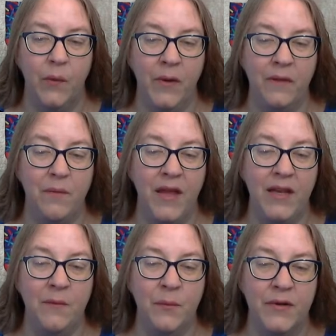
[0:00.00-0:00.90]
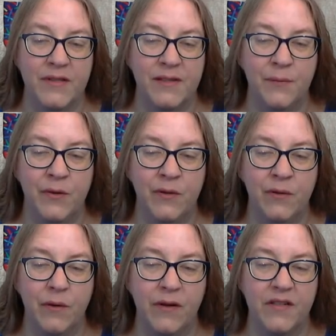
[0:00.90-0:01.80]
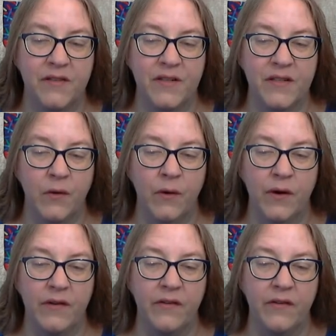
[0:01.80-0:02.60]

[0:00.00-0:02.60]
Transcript: with many principal lords of his court